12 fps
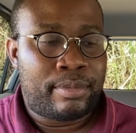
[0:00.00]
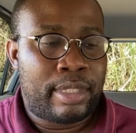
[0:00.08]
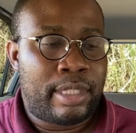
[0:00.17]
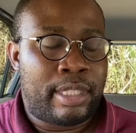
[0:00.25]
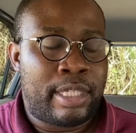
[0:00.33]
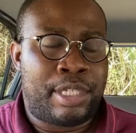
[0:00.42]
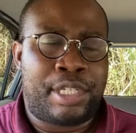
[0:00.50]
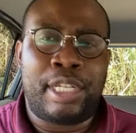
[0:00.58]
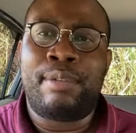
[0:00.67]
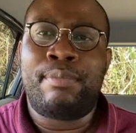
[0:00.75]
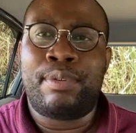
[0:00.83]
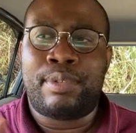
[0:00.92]
this
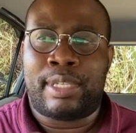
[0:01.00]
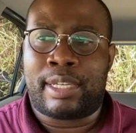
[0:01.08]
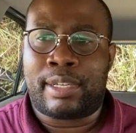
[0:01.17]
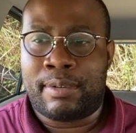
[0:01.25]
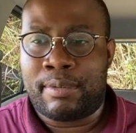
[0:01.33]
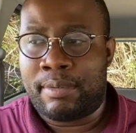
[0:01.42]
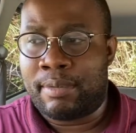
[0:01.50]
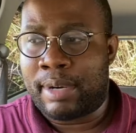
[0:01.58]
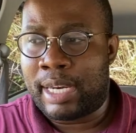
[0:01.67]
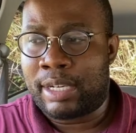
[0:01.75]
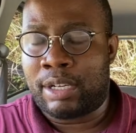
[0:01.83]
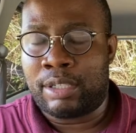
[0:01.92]
sheet music,
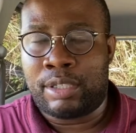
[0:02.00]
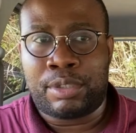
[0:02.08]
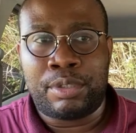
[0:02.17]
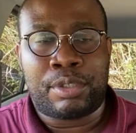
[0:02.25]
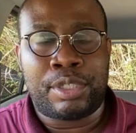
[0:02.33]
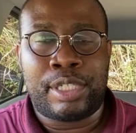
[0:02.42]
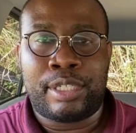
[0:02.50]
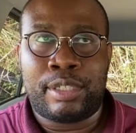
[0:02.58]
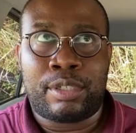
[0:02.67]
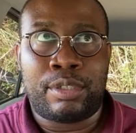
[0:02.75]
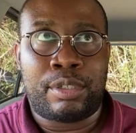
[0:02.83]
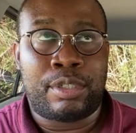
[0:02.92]
right, called the
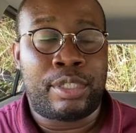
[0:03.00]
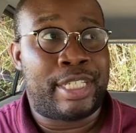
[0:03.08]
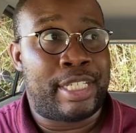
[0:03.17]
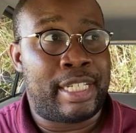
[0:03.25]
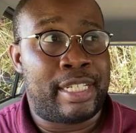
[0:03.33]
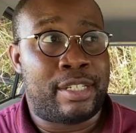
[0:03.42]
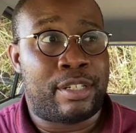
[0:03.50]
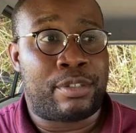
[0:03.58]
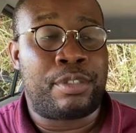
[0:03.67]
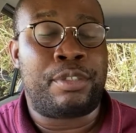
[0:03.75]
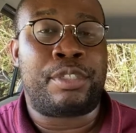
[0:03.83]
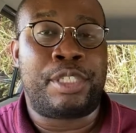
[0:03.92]
kunkunishi or
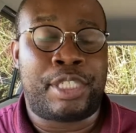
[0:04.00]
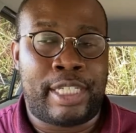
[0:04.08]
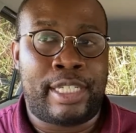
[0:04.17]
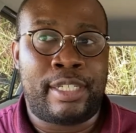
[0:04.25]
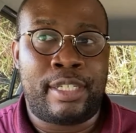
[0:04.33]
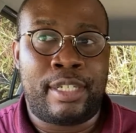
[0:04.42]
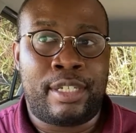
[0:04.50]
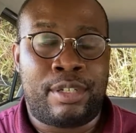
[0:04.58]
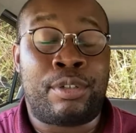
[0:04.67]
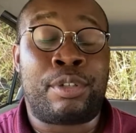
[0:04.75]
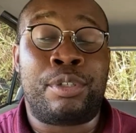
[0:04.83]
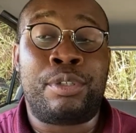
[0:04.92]
kunkunshi. No,
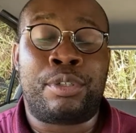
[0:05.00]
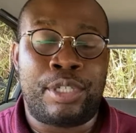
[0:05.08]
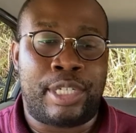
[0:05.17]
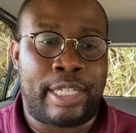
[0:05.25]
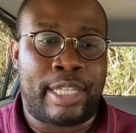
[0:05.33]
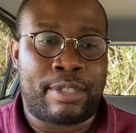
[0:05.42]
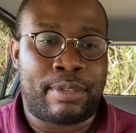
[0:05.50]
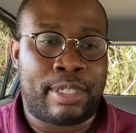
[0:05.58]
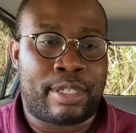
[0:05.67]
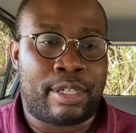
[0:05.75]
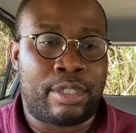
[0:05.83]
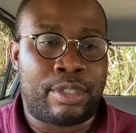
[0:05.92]
the kunkunshi, that's what it's called, the